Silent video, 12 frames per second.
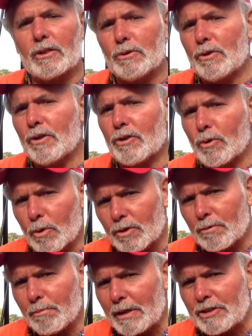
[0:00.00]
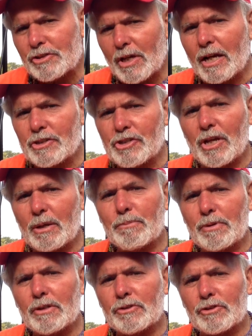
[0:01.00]
who the North Bayside
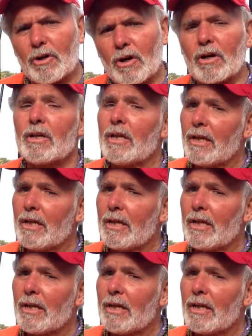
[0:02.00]
champions are,